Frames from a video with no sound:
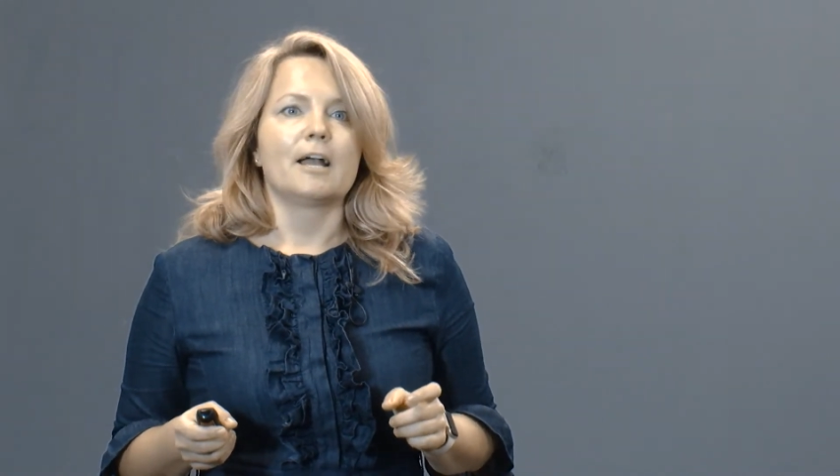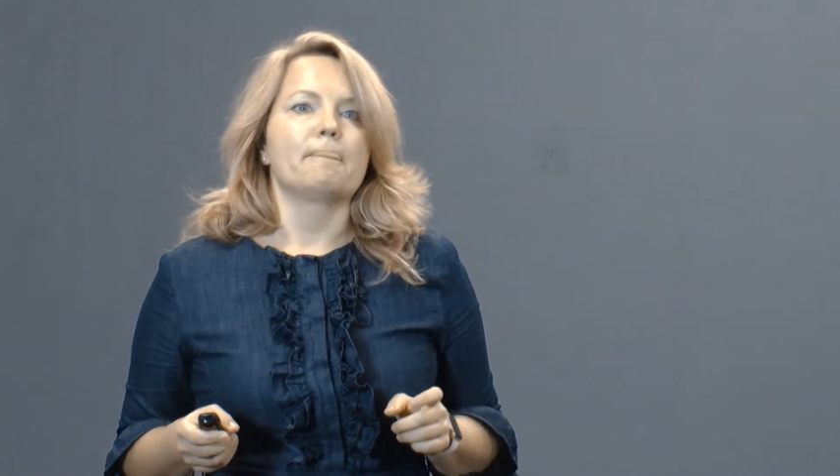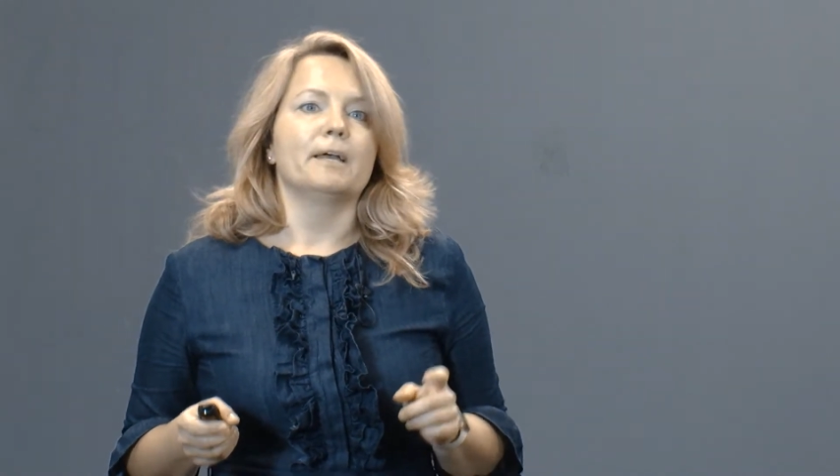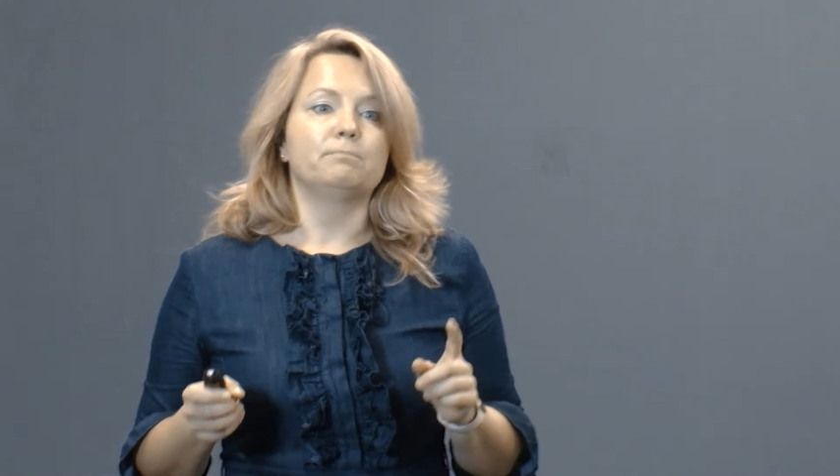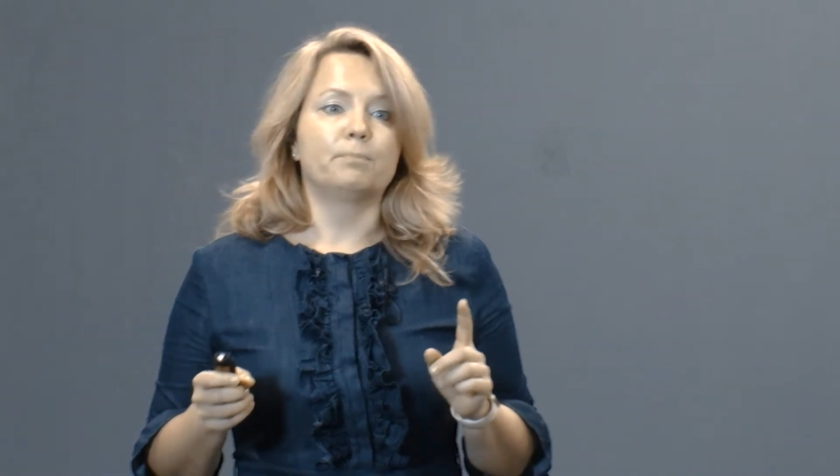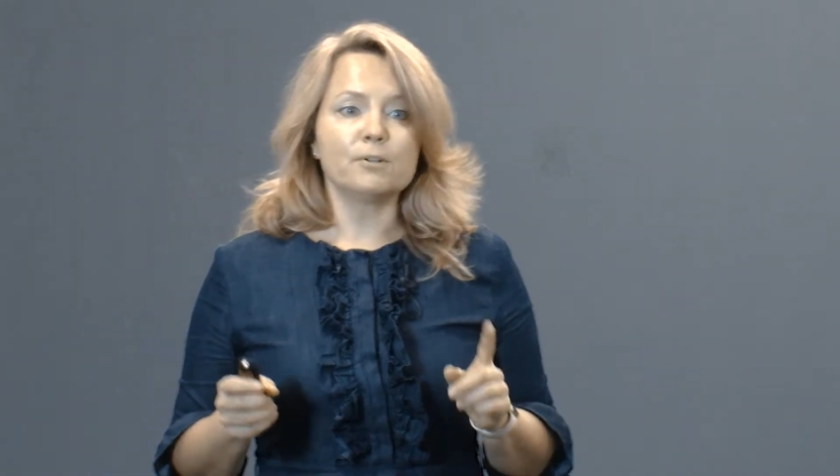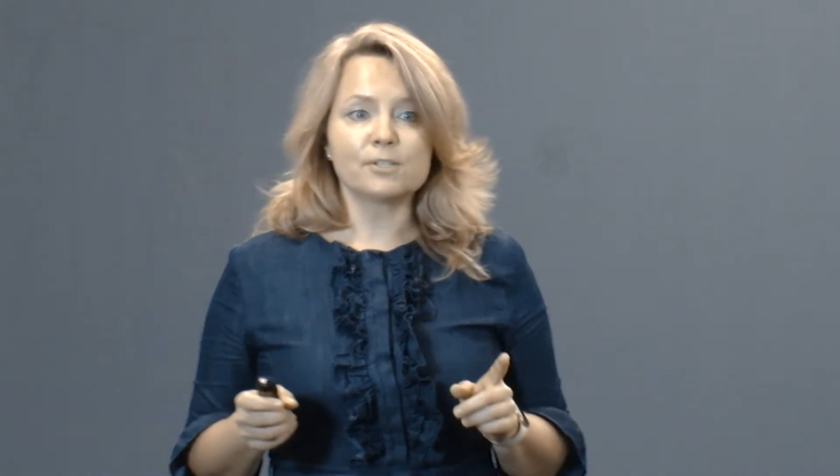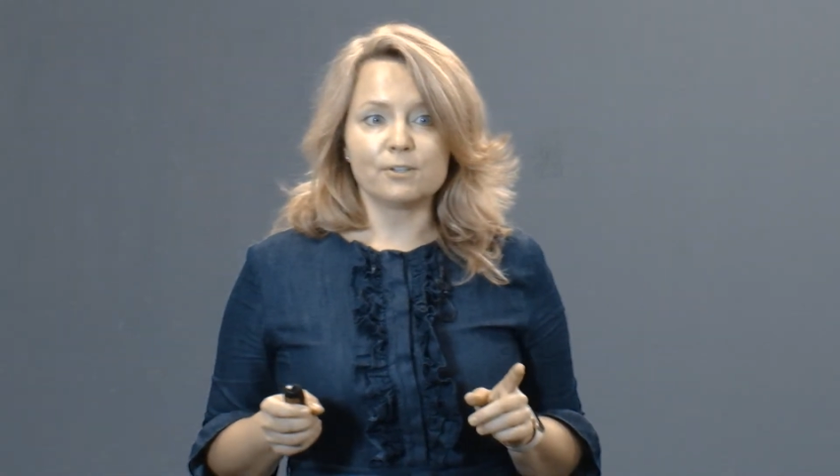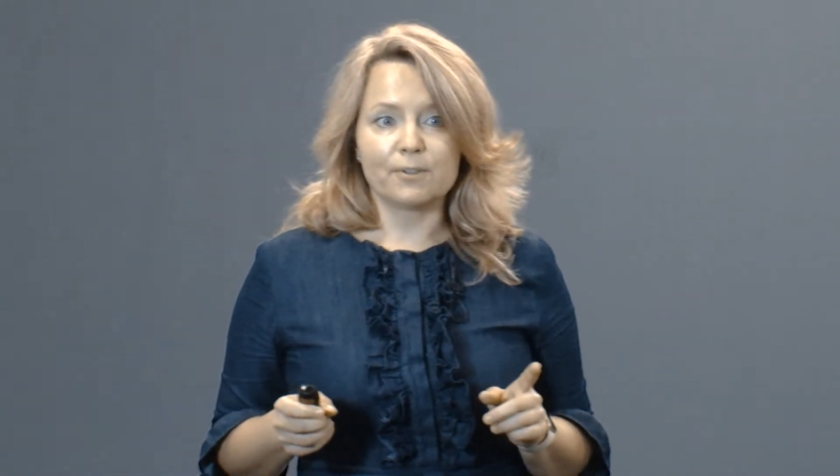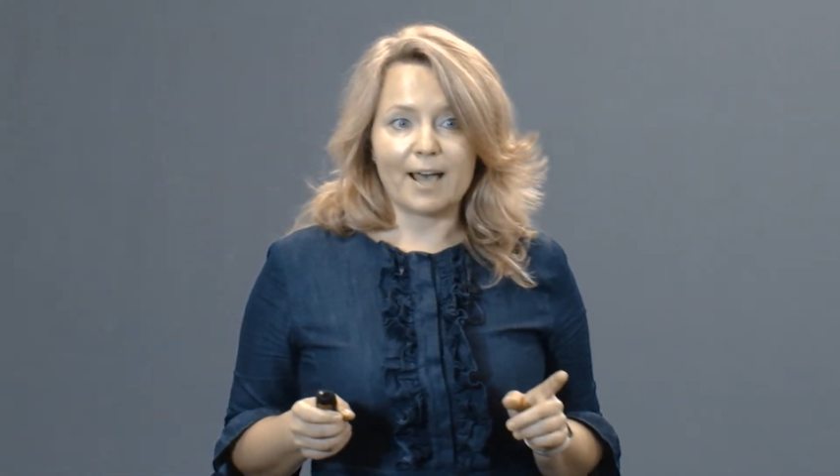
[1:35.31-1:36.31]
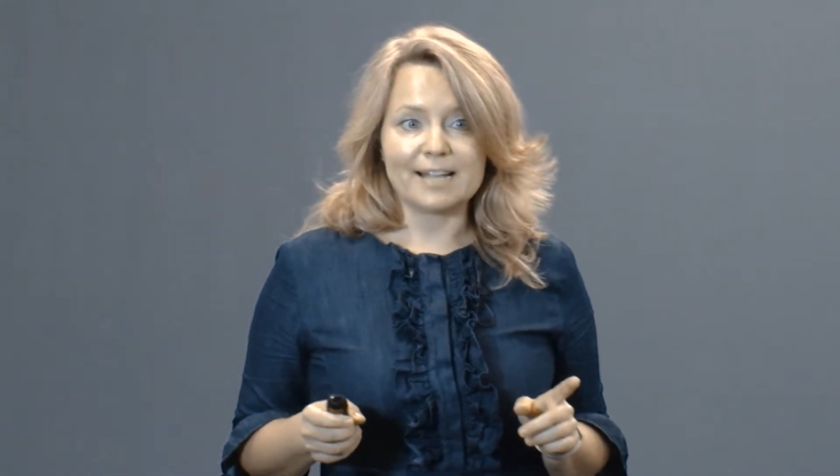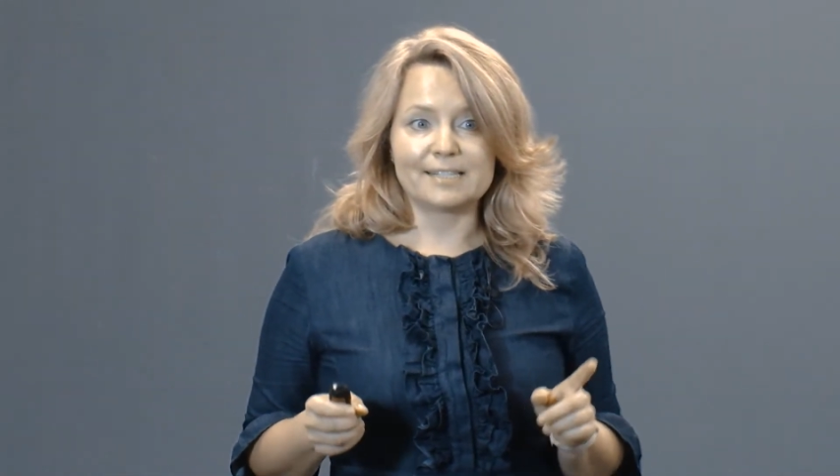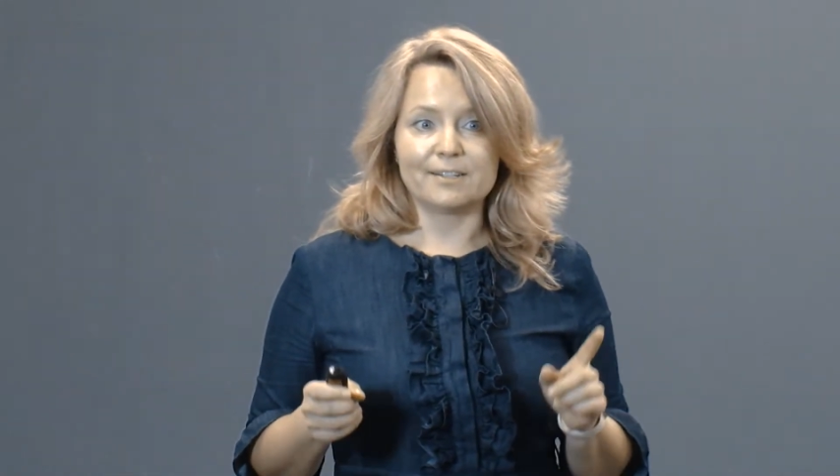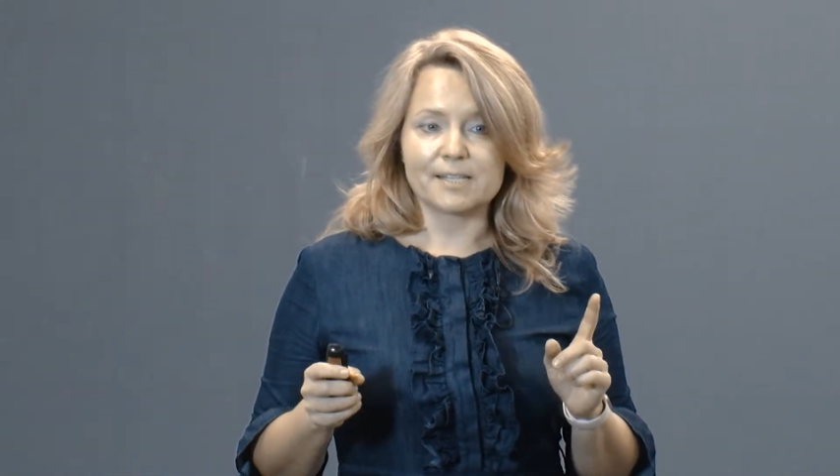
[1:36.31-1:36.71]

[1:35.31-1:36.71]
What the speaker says: that personalize their